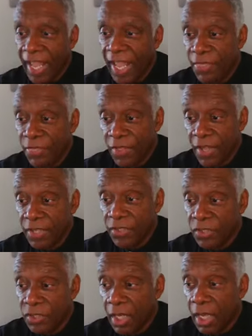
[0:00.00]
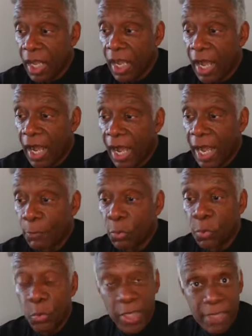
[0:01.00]
And thus I
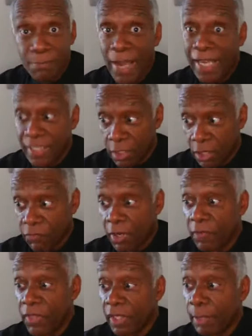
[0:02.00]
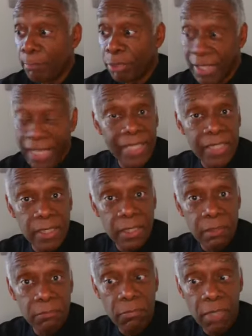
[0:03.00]
will rid myself of the complaints